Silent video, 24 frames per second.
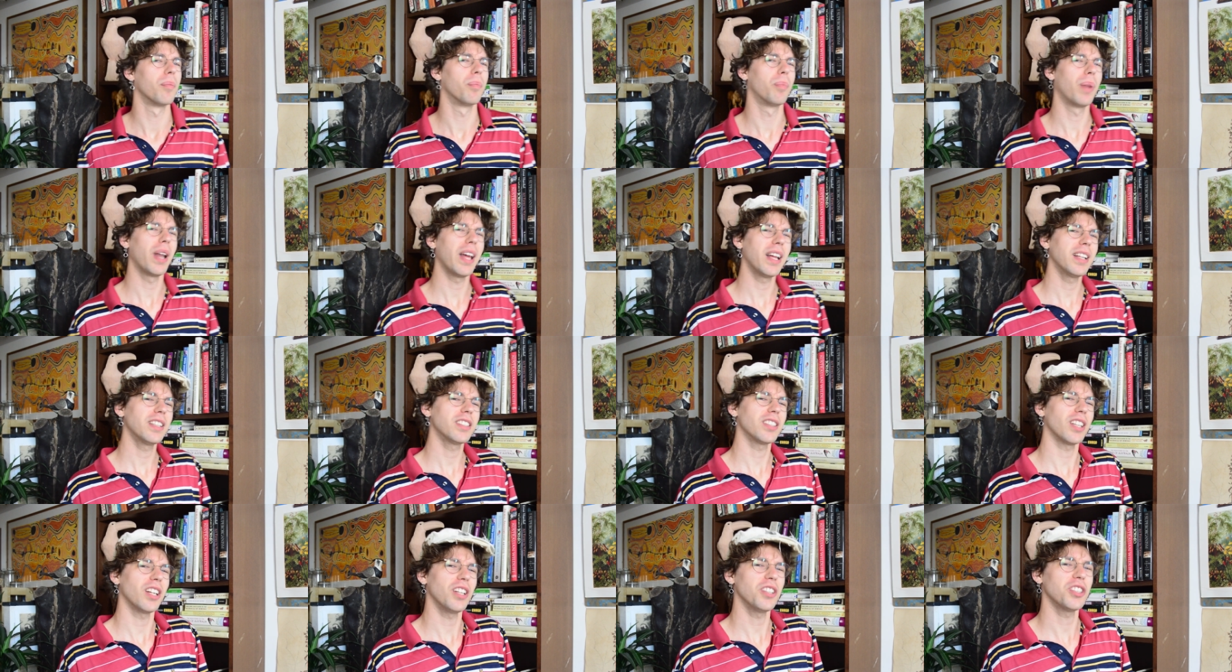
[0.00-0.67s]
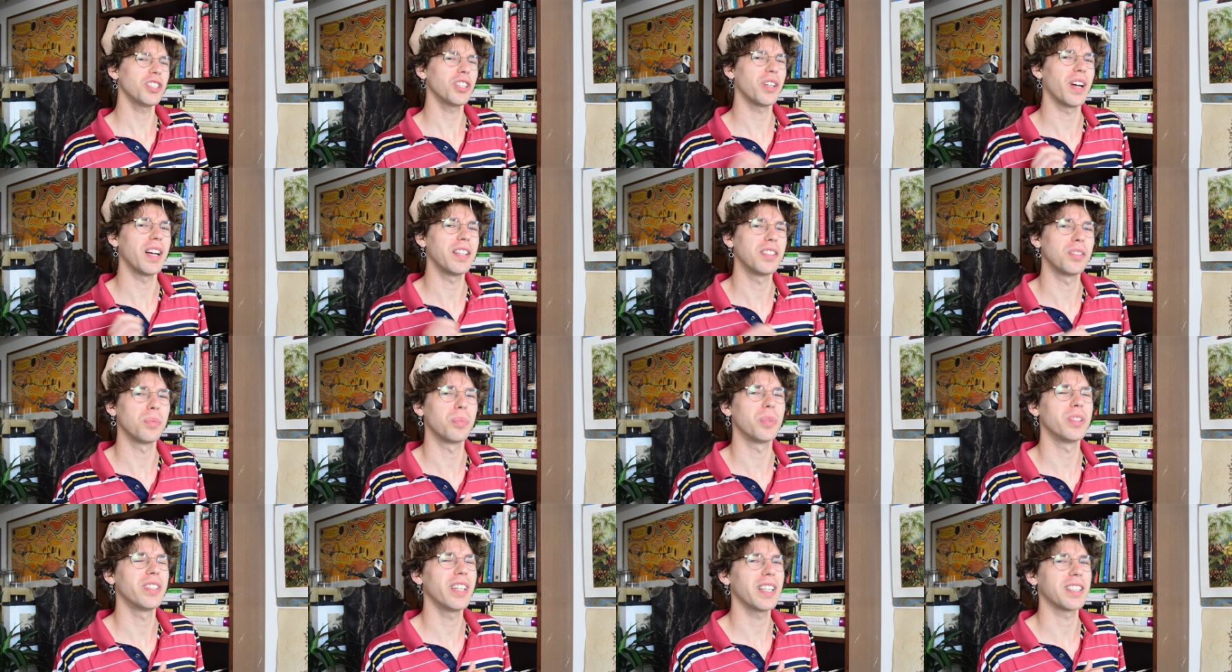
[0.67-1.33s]
Plants also had to
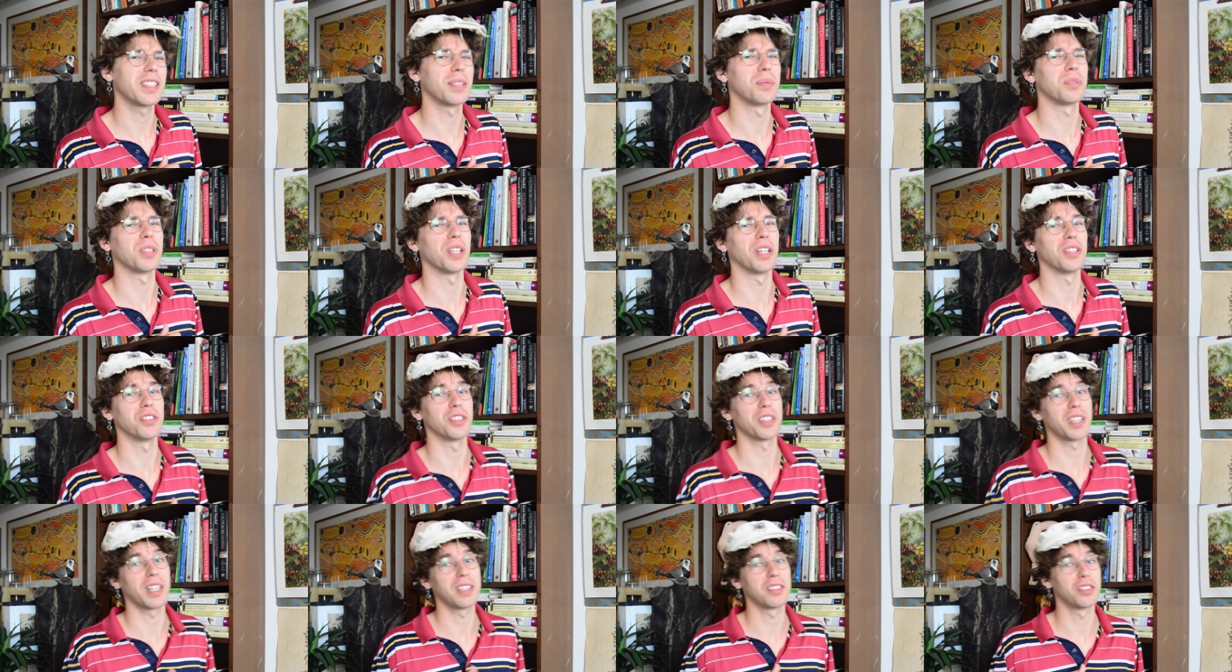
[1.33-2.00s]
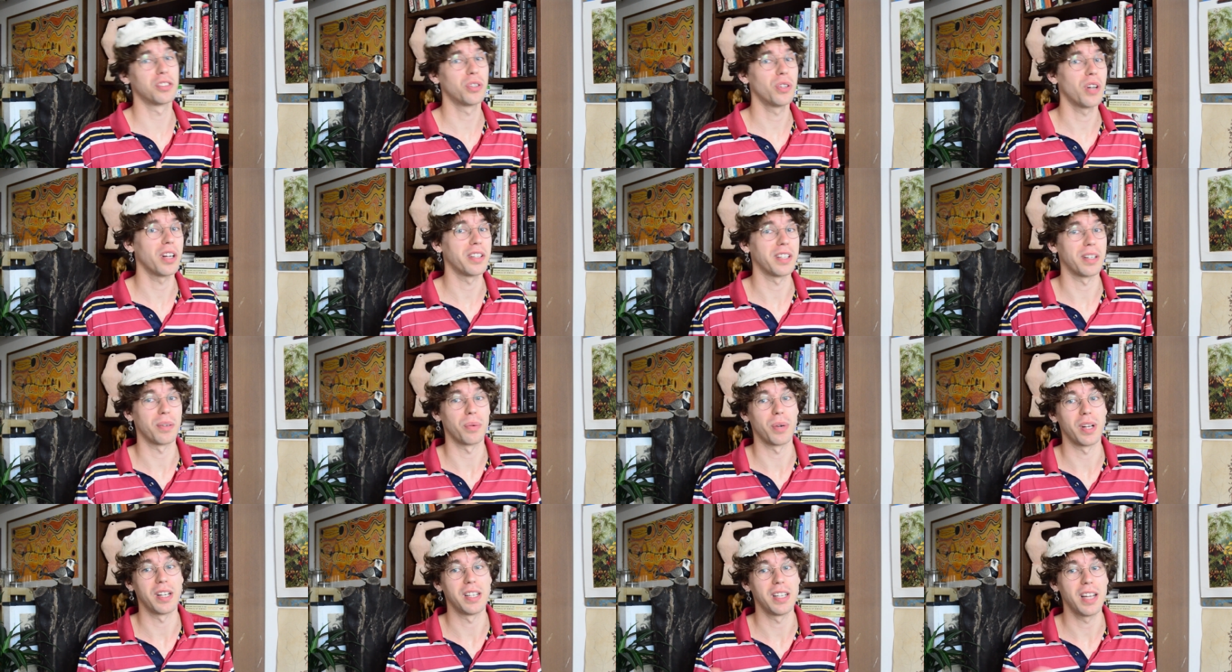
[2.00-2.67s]
protect themselves against drought and
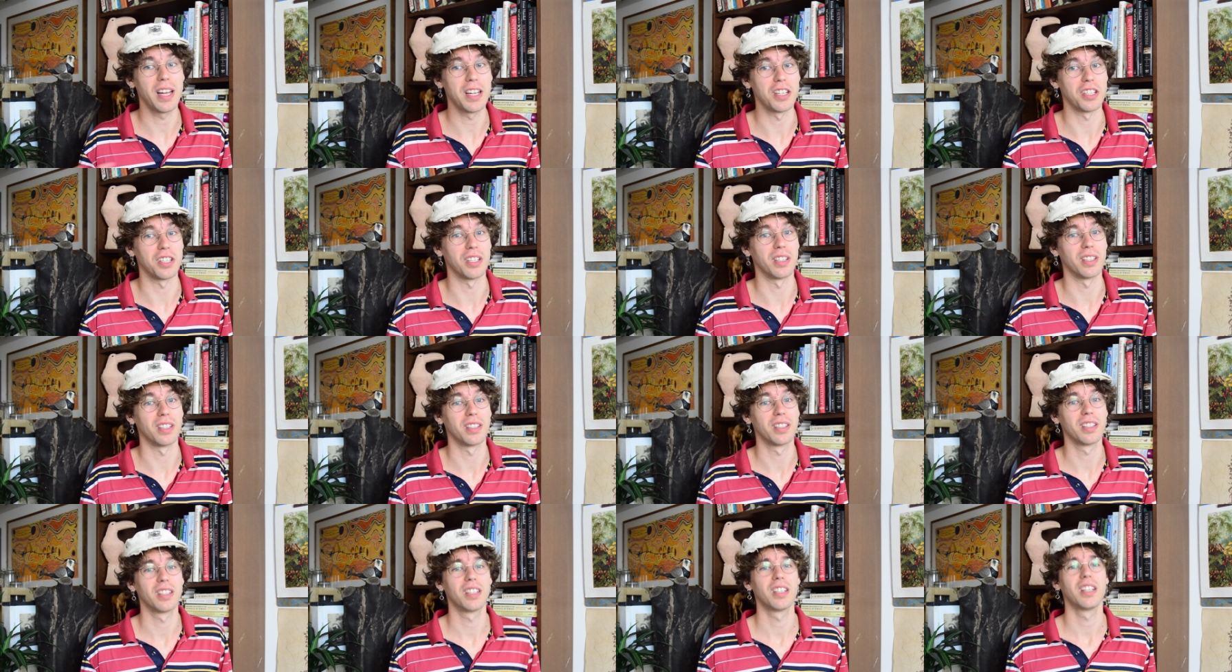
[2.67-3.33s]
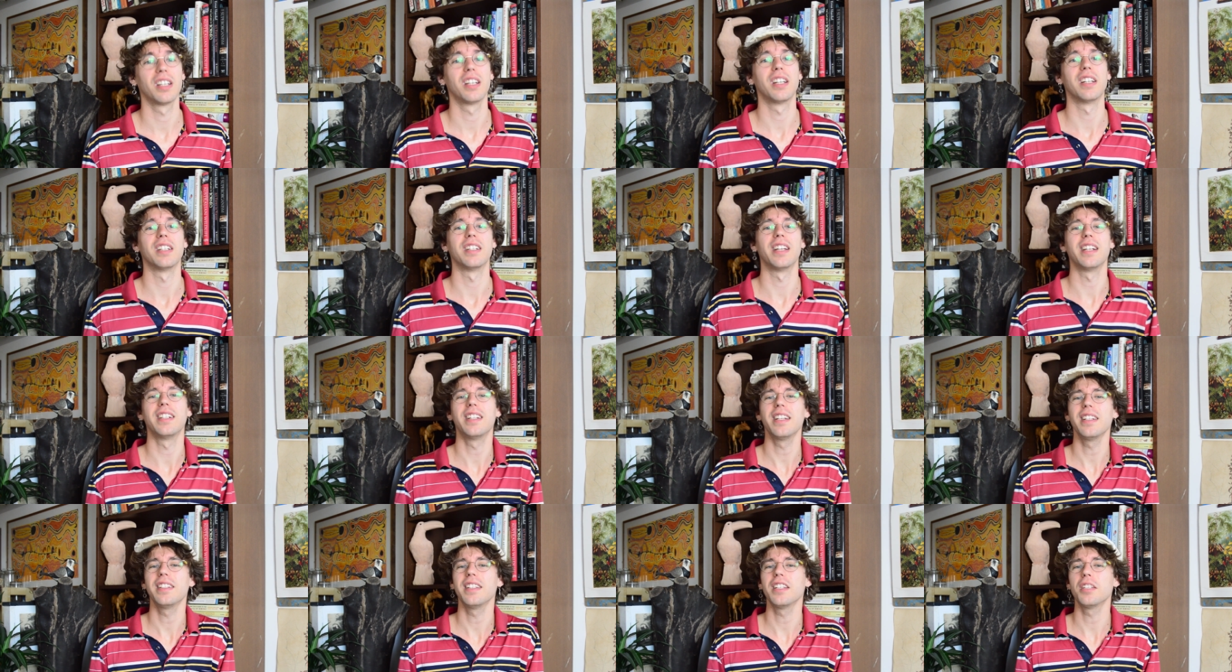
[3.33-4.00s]
radiation, they
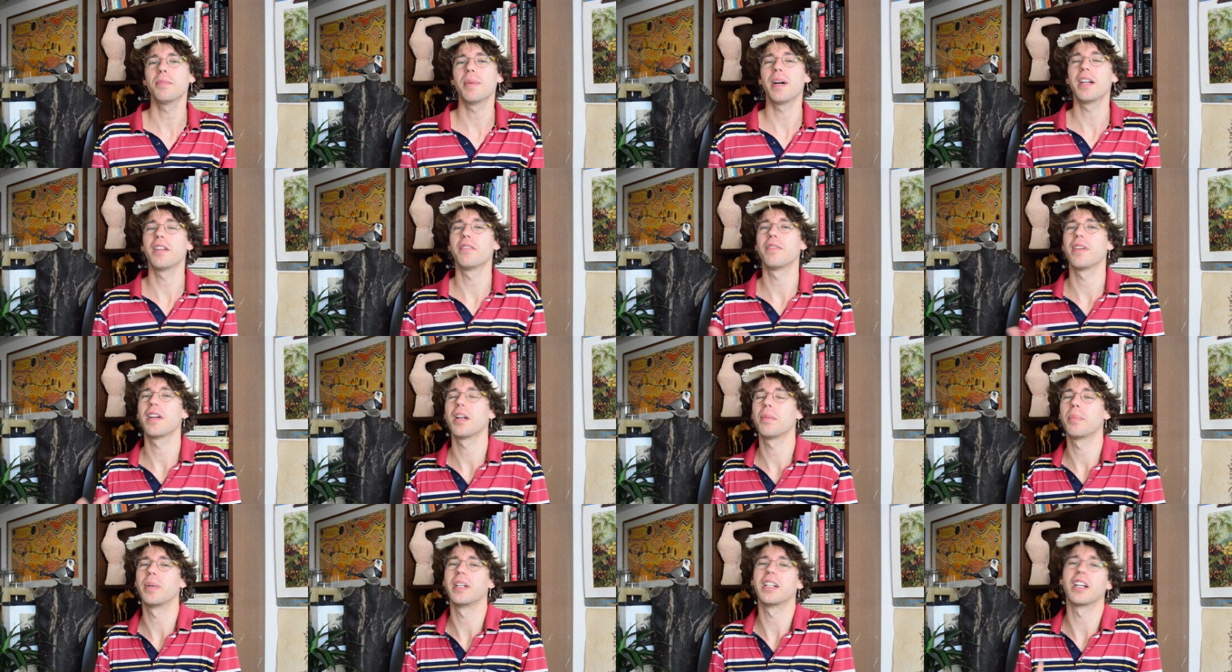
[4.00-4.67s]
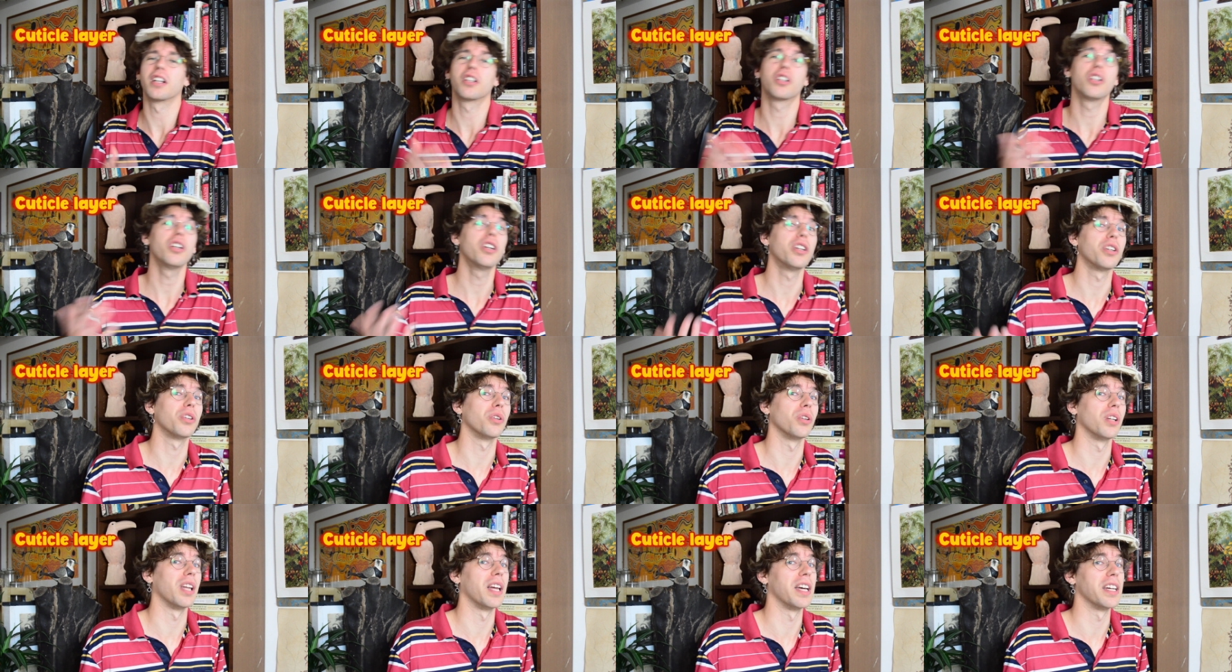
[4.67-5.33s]
did this by developing a
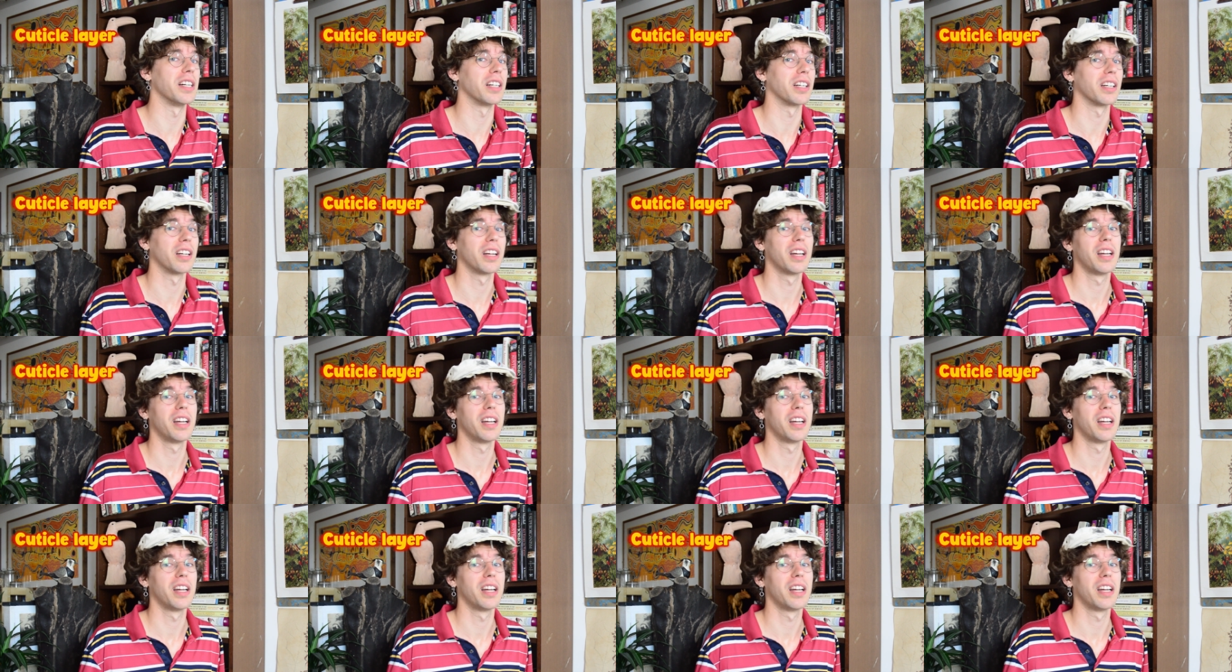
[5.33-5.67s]
cuticle layer.